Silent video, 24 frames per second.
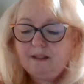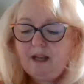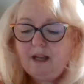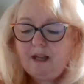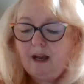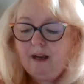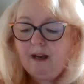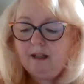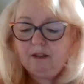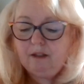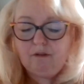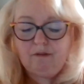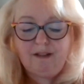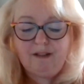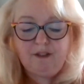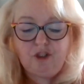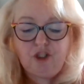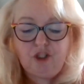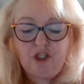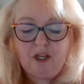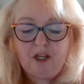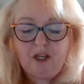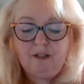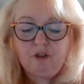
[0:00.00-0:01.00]

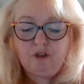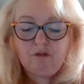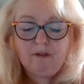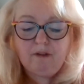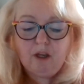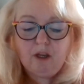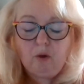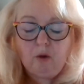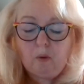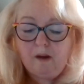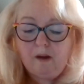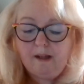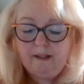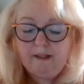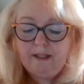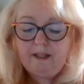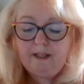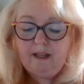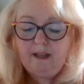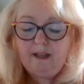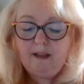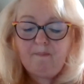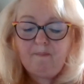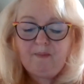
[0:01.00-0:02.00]
tolerance, gender
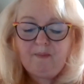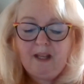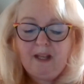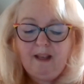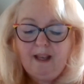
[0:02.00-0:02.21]
equality,